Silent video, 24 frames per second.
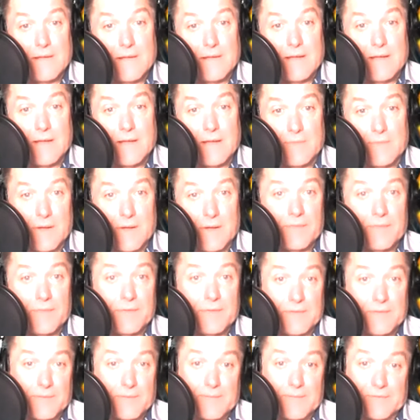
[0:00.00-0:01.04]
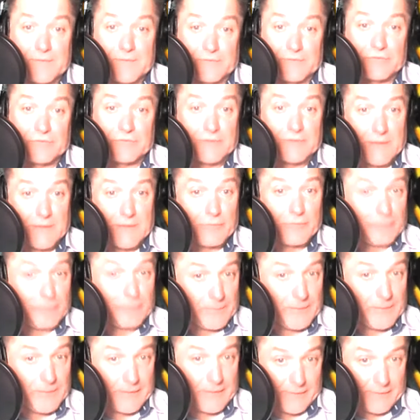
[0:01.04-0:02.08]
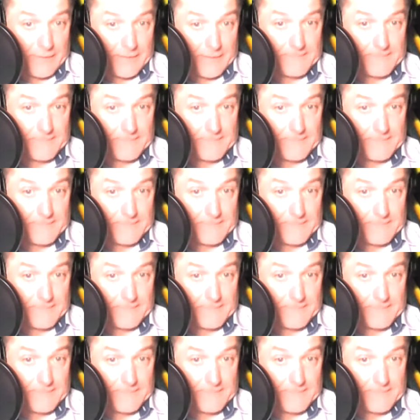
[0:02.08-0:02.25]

and not the net message that I was preparing.